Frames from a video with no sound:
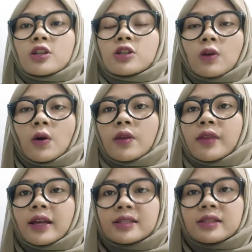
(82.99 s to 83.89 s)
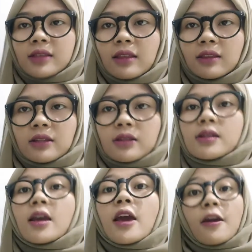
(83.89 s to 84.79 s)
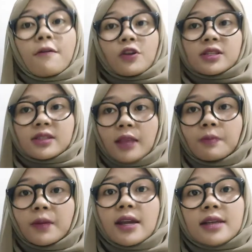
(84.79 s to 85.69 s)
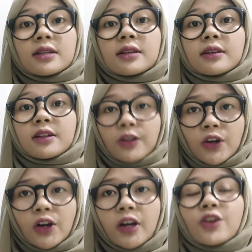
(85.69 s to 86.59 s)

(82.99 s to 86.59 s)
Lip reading: So that's a sentence. If your statement doesn't clear,